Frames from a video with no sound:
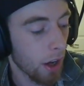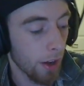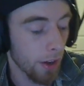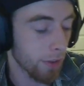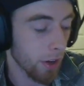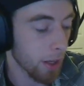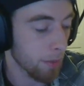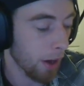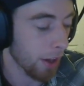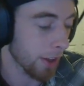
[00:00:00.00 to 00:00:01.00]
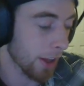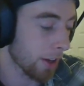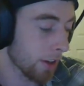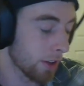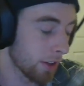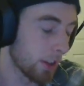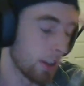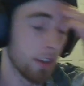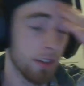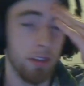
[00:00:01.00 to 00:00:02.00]
For anybody that
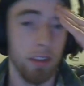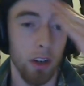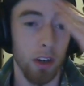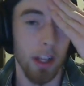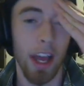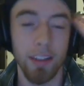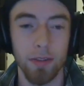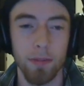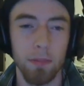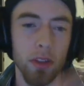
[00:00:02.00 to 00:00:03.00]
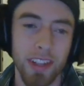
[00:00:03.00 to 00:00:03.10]
is pulls